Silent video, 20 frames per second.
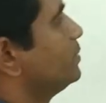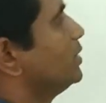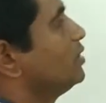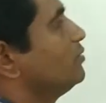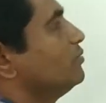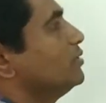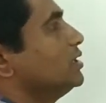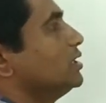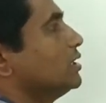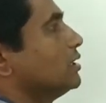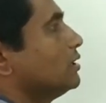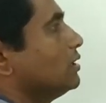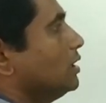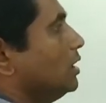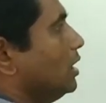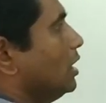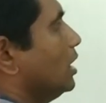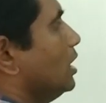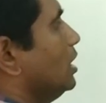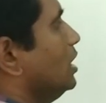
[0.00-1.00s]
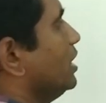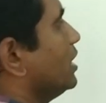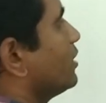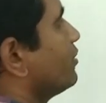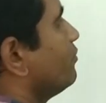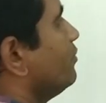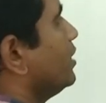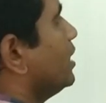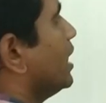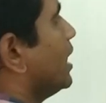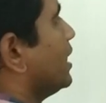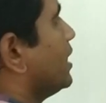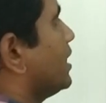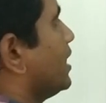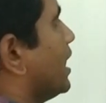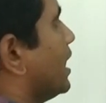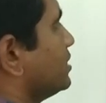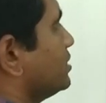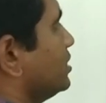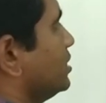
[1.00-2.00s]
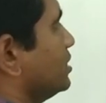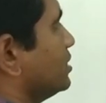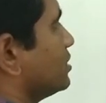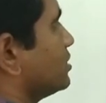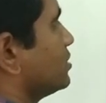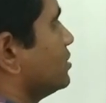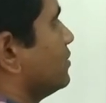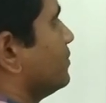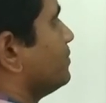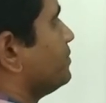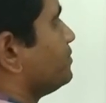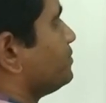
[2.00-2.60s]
between the liquid and gases.